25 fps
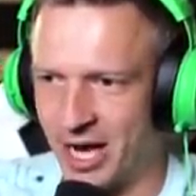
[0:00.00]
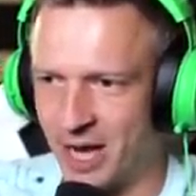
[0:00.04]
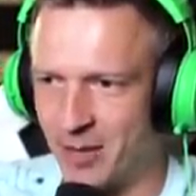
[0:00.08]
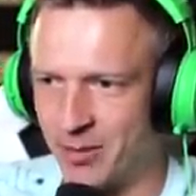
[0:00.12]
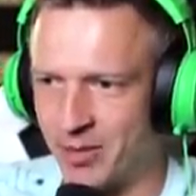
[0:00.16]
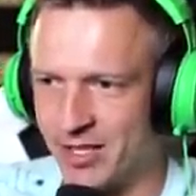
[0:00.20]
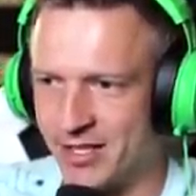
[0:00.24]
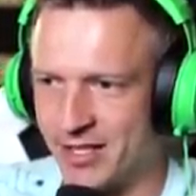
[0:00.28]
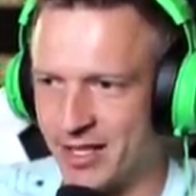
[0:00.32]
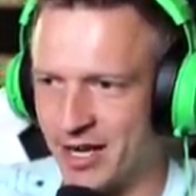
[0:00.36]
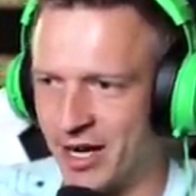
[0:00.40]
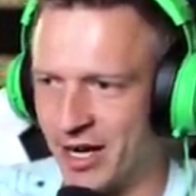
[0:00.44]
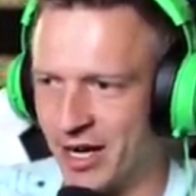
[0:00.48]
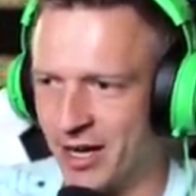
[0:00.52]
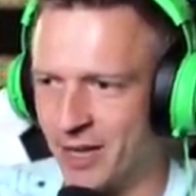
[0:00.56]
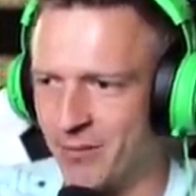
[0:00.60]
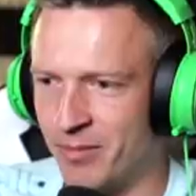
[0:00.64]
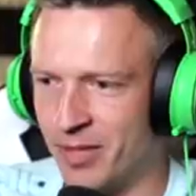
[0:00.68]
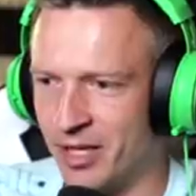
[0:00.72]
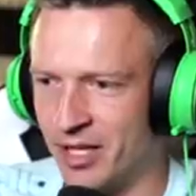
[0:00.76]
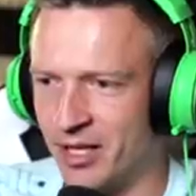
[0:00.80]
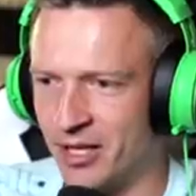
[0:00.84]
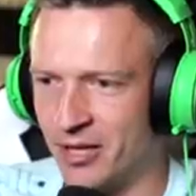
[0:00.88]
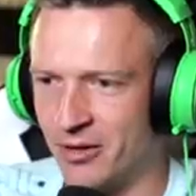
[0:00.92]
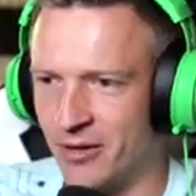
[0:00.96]
happens. All right,
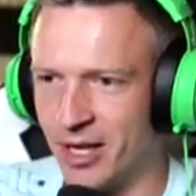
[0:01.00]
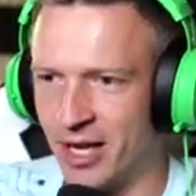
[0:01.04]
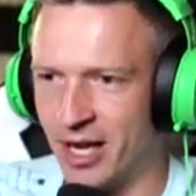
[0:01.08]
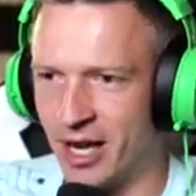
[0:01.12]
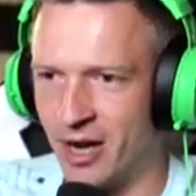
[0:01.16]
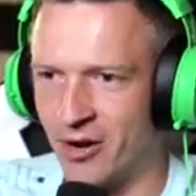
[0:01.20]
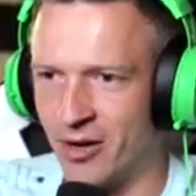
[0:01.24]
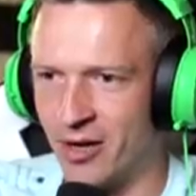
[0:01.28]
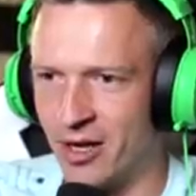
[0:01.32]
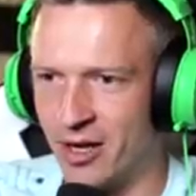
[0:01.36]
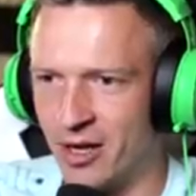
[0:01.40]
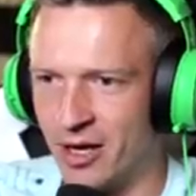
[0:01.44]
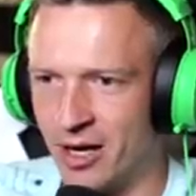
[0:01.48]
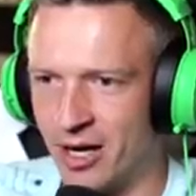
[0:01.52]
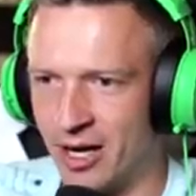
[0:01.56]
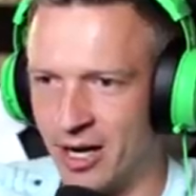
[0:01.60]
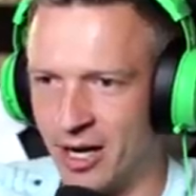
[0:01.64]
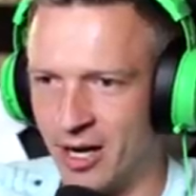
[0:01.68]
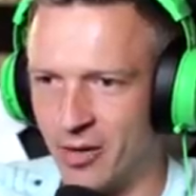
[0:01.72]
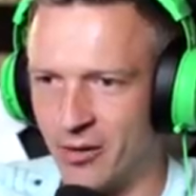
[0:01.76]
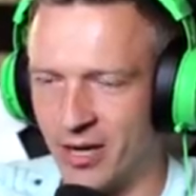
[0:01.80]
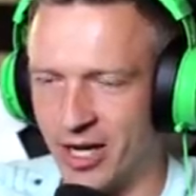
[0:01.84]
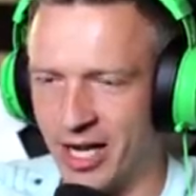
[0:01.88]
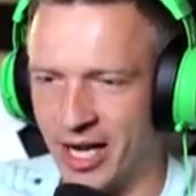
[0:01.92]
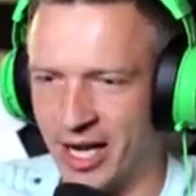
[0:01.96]
but here we go.
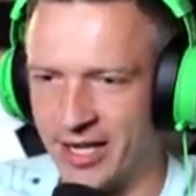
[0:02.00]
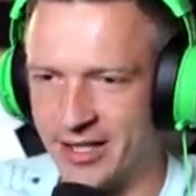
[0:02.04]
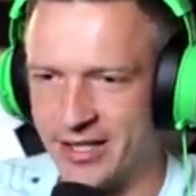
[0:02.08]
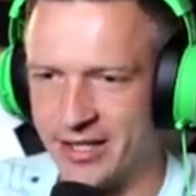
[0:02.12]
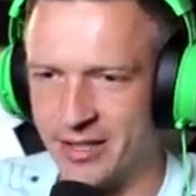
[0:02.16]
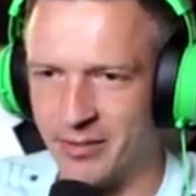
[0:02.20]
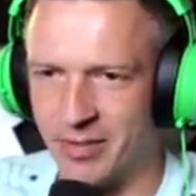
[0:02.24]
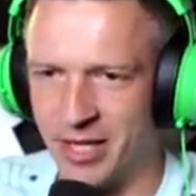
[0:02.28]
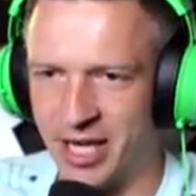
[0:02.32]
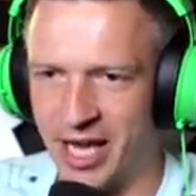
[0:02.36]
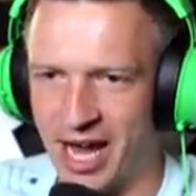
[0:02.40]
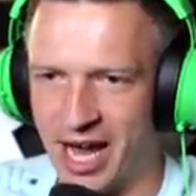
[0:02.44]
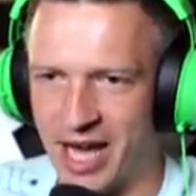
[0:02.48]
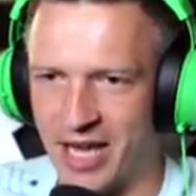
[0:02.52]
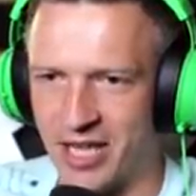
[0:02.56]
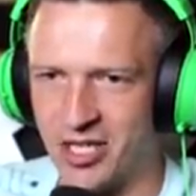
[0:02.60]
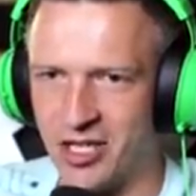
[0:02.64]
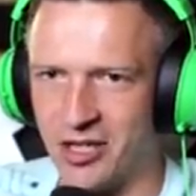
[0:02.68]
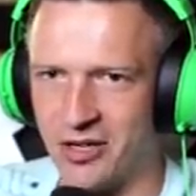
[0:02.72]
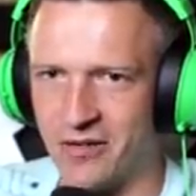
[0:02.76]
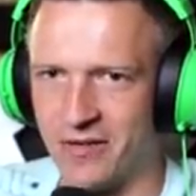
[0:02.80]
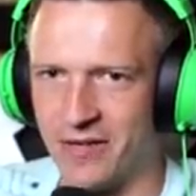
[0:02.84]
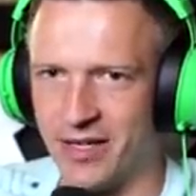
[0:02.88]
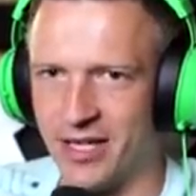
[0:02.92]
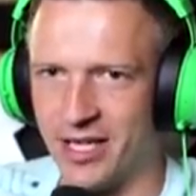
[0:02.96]
We got some
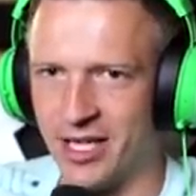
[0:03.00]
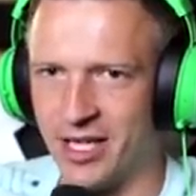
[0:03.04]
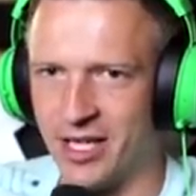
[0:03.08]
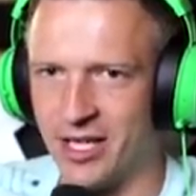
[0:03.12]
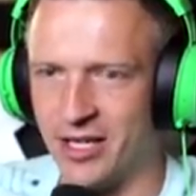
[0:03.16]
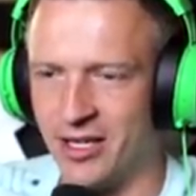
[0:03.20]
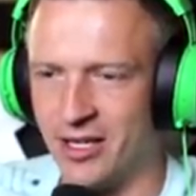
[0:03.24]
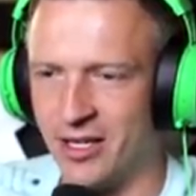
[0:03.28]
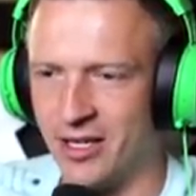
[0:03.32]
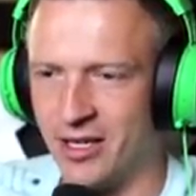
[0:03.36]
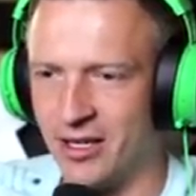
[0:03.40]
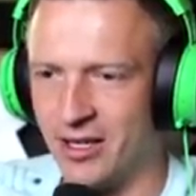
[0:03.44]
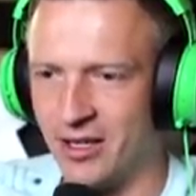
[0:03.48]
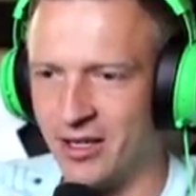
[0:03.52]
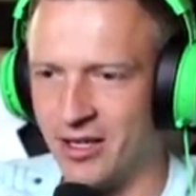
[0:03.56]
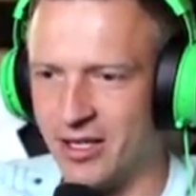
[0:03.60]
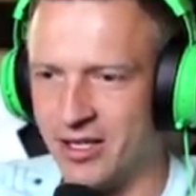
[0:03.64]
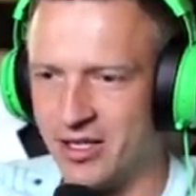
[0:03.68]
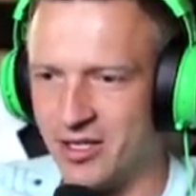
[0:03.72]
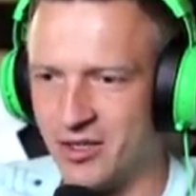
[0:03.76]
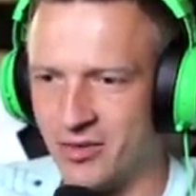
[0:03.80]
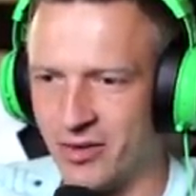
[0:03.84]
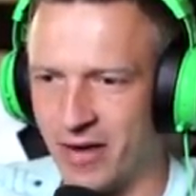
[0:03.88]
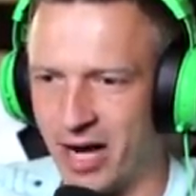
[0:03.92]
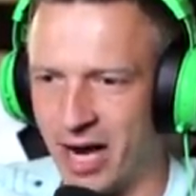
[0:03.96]
cash over here.
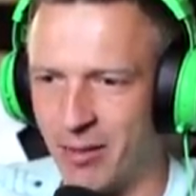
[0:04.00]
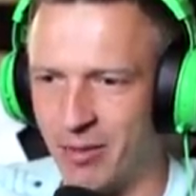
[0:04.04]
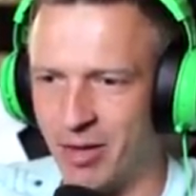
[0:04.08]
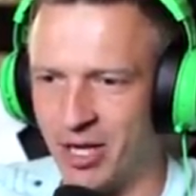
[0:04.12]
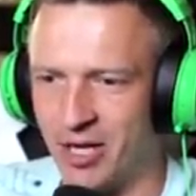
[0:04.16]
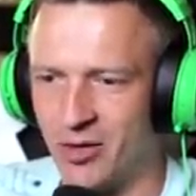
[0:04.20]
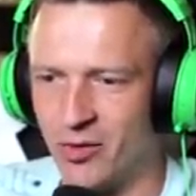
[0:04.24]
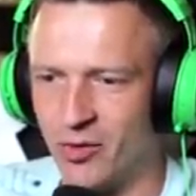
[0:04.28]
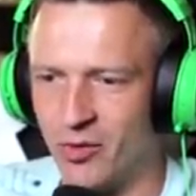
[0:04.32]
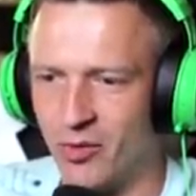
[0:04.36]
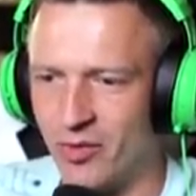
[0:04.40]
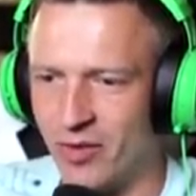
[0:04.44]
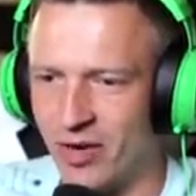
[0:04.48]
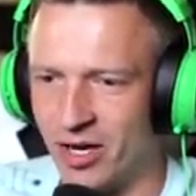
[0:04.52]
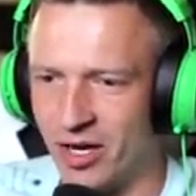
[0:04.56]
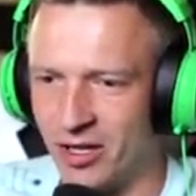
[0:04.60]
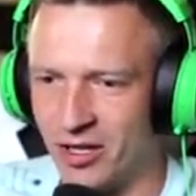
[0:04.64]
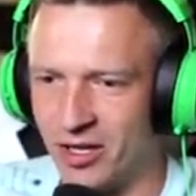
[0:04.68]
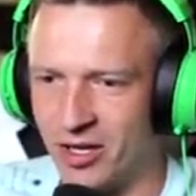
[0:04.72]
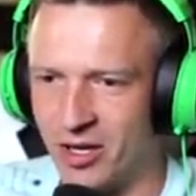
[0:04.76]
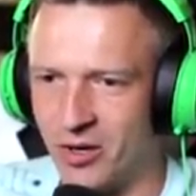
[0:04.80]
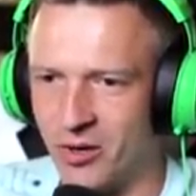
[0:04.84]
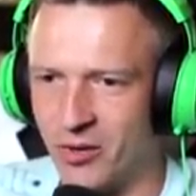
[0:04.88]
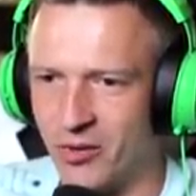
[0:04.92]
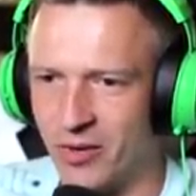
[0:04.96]
Let's grab it
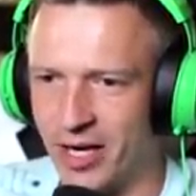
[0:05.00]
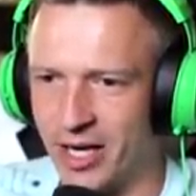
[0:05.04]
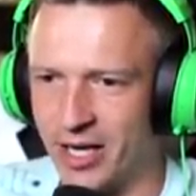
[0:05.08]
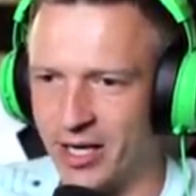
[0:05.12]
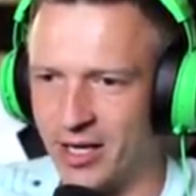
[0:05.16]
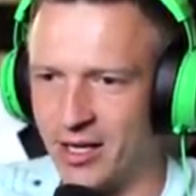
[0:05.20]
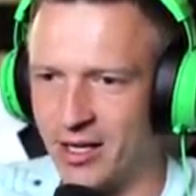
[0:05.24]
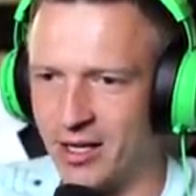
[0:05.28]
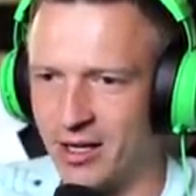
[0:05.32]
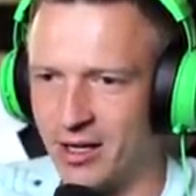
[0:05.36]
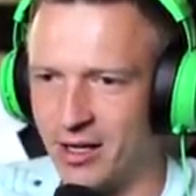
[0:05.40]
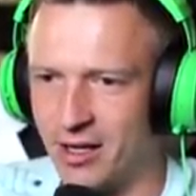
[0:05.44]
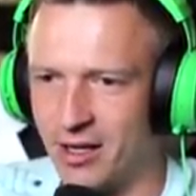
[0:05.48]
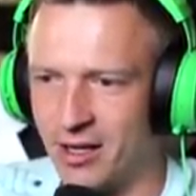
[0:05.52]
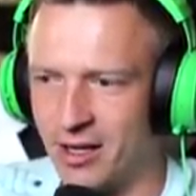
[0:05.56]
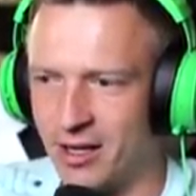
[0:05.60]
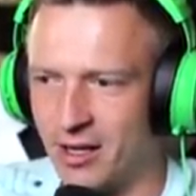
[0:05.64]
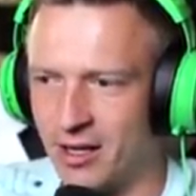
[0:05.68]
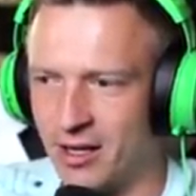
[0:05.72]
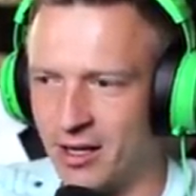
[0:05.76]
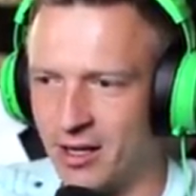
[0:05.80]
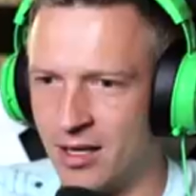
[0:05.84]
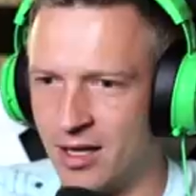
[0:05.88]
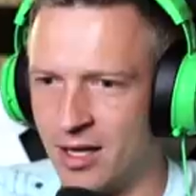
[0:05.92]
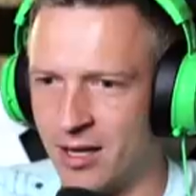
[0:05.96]
real quick.
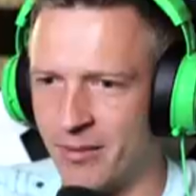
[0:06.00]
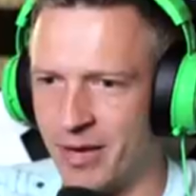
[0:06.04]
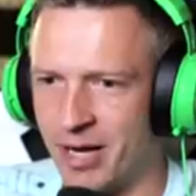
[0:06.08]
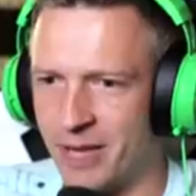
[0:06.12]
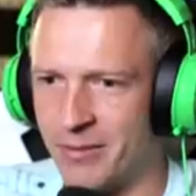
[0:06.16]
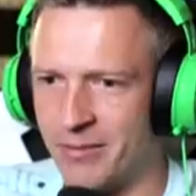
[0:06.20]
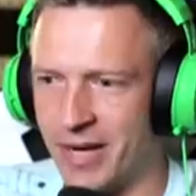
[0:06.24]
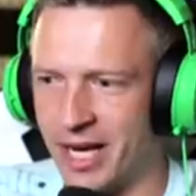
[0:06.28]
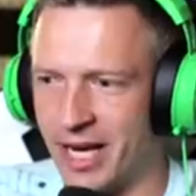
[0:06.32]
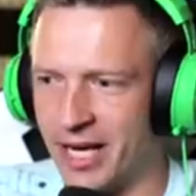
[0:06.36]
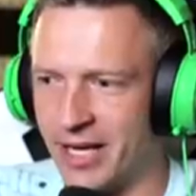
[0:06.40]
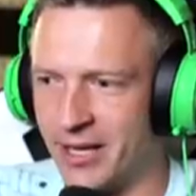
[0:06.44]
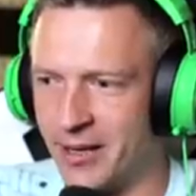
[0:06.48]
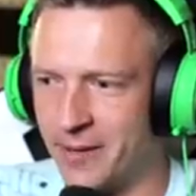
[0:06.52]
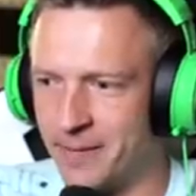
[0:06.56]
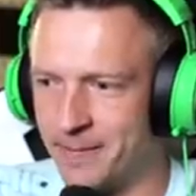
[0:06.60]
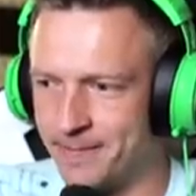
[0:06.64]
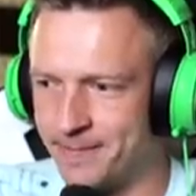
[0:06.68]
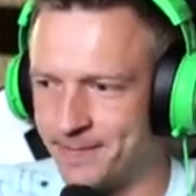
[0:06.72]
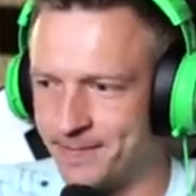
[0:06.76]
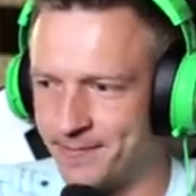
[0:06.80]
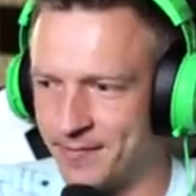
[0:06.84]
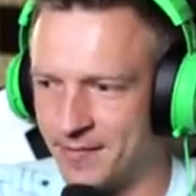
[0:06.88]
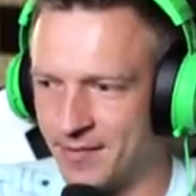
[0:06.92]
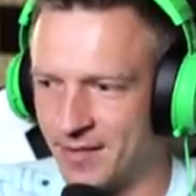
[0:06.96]
Come on, man.
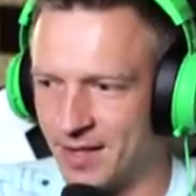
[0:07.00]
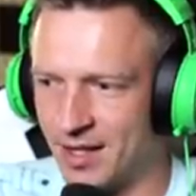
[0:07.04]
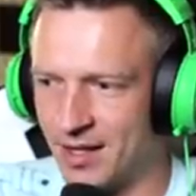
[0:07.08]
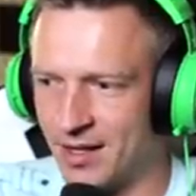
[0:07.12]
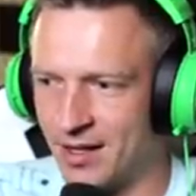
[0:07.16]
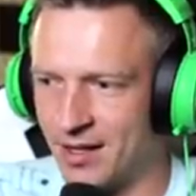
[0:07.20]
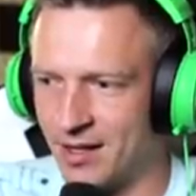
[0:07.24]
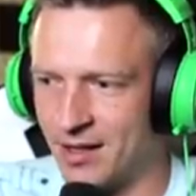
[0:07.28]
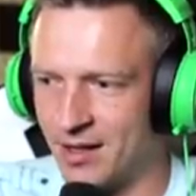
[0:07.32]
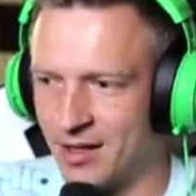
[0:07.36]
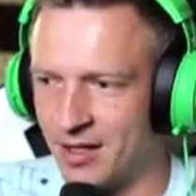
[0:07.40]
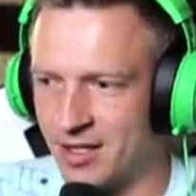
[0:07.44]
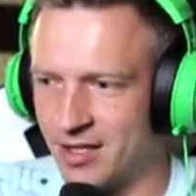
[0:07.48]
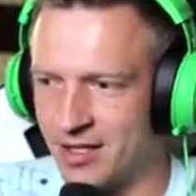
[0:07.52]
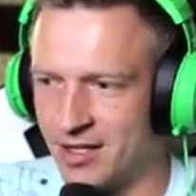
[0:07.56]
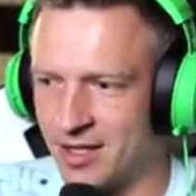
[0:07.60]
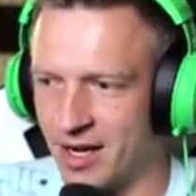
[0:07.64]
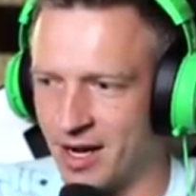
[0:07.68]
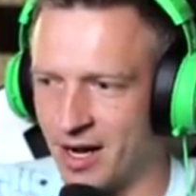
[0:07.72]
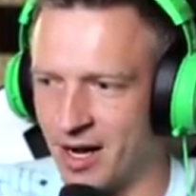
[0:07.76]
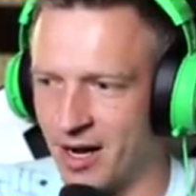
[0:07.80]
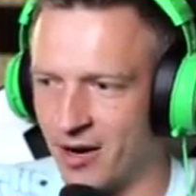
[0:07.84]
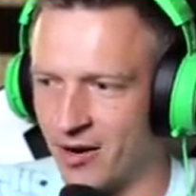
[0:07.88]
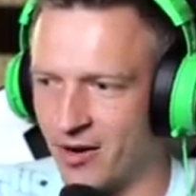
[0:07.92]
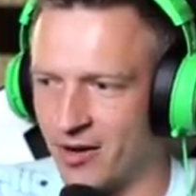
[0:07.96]
Let's
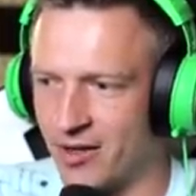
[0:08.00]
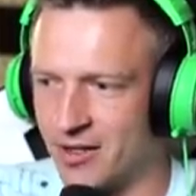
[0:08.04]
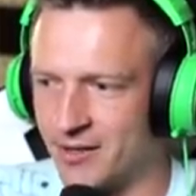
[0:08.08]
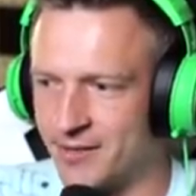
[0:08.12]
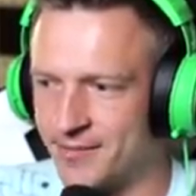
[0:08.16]
go.